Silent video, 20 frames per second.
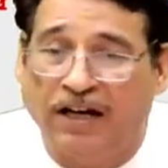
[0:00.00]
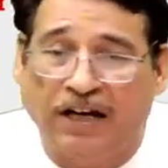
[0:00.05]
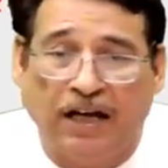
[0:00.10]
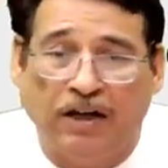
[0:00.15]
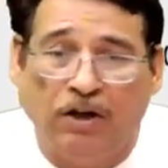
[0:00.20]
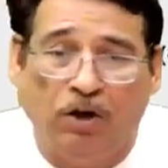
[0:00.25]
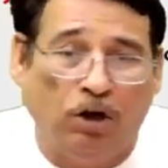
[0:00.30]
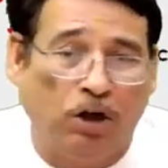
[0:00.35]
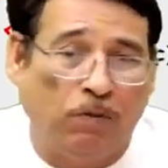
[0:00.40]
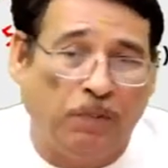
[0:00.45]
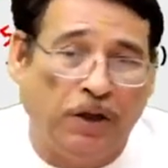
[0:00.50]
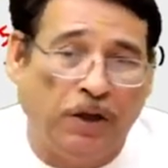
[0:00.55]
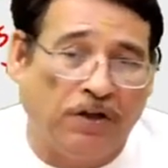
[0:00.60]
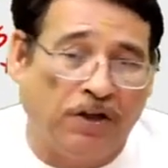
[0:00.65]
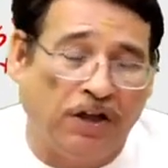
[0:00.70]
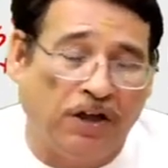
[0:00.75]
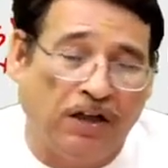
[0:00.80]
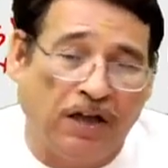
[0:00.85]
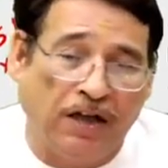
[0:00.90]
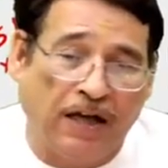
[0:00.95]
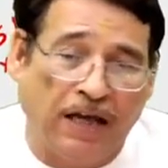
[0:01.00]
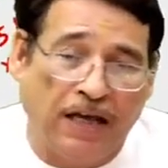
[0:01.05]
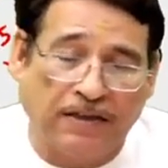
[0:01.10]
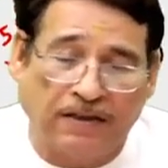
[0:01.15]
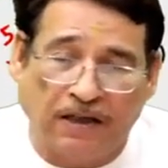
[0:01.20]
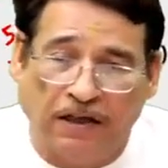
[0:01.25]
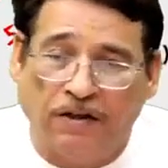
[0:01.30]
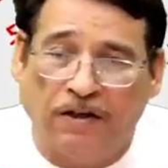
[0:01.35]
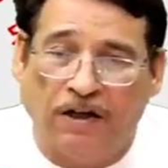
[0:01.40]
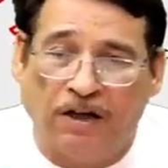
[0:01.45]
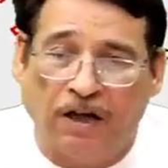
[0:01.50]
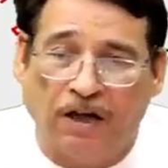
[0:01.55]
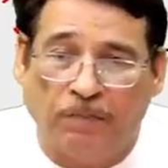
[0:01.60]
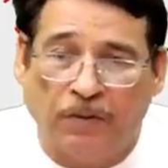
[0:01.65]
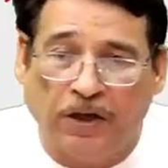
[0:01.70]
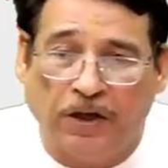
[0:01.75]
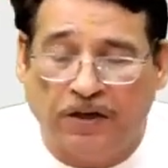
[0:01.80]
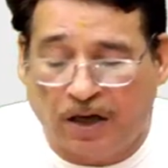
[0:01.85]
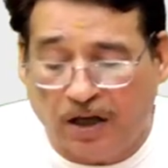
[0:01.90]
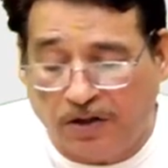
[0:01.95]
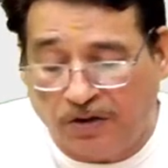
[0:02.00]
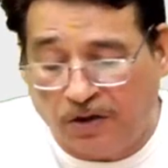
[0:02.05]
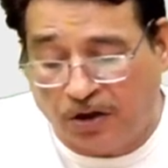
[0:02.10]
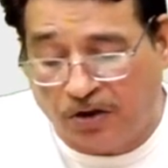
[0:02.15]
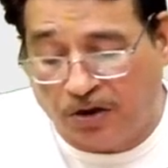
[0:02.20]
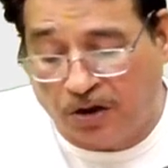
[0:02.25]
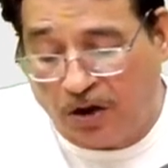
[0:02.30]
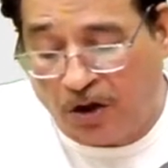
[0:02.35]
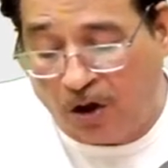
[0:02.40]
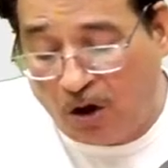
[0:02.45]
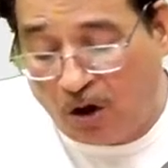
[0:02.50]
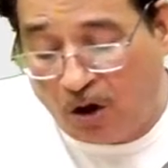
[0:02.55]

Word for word: cannot be treated as intercompany transaction.